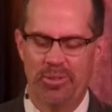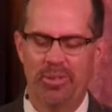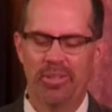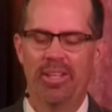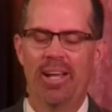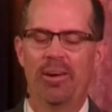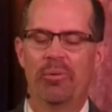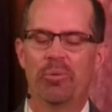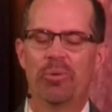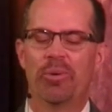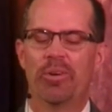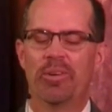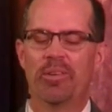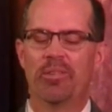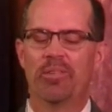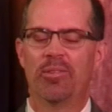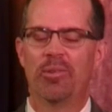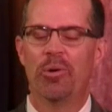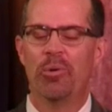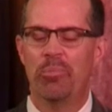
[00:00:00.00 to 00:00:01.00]
Lord, that
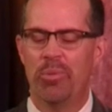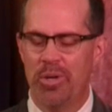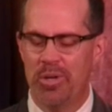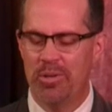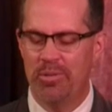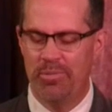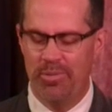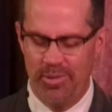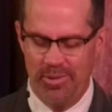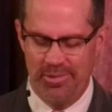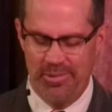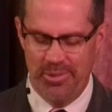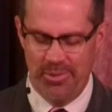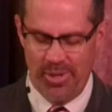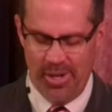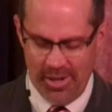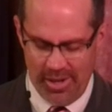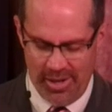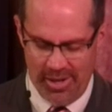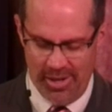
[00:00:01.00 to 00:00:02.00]
word is so beautiful
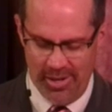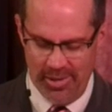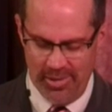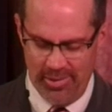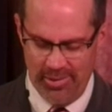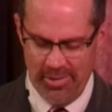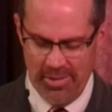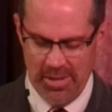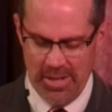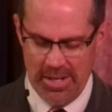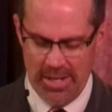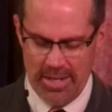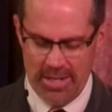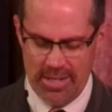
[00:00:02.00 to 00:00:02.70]
to our hearts.